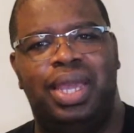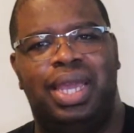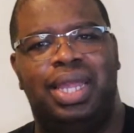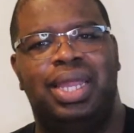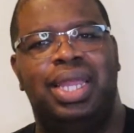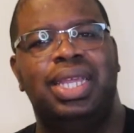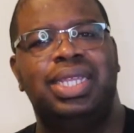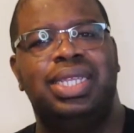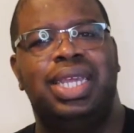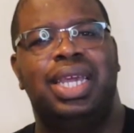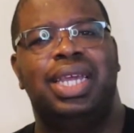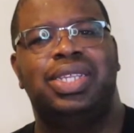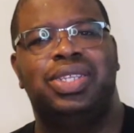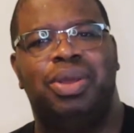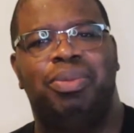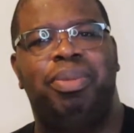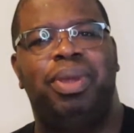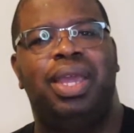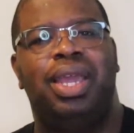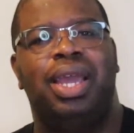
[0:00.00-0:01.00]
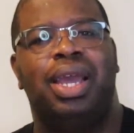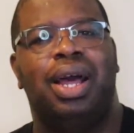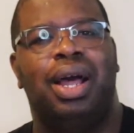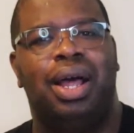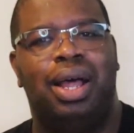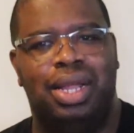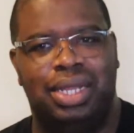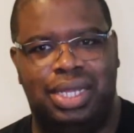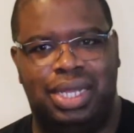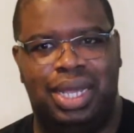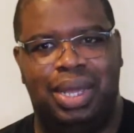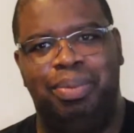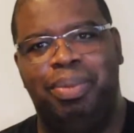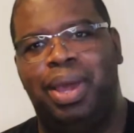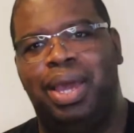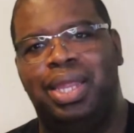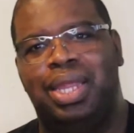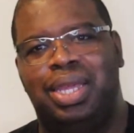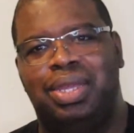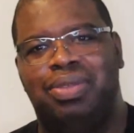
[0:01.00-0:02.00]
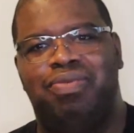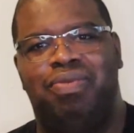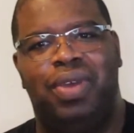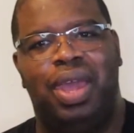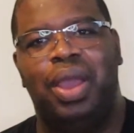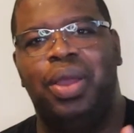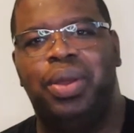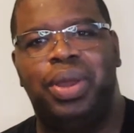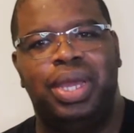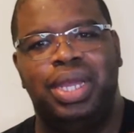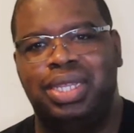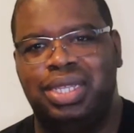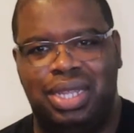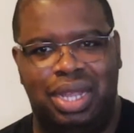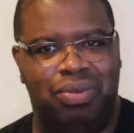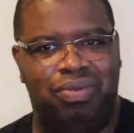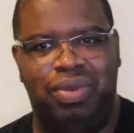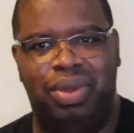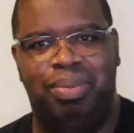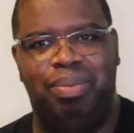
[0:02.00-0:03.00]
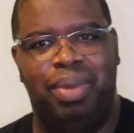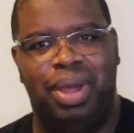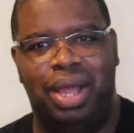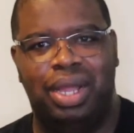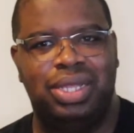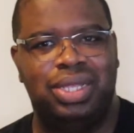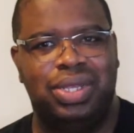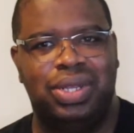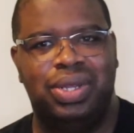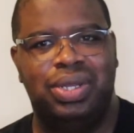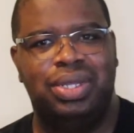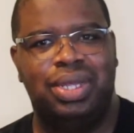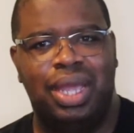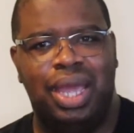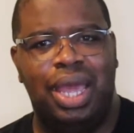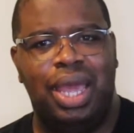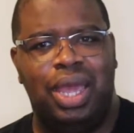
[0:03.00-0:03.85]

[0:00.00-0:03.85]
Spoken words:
and these kids are being haunted by these various different monsters.